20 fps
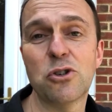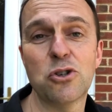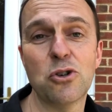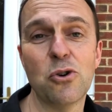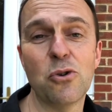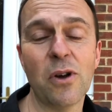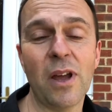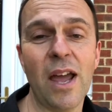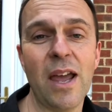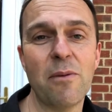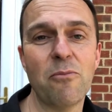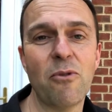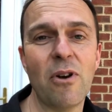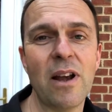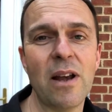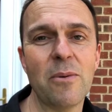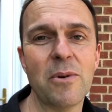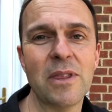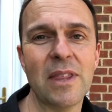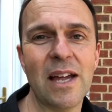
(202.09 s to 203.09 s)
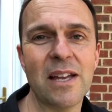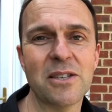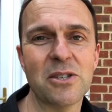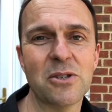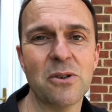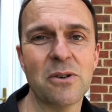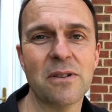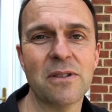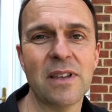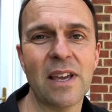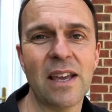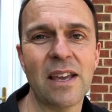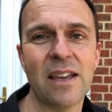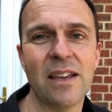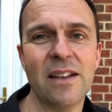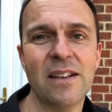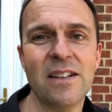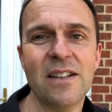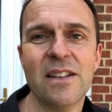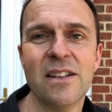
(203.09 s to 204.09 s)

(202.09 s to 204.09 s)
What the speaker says: good short game really with that sort of thing.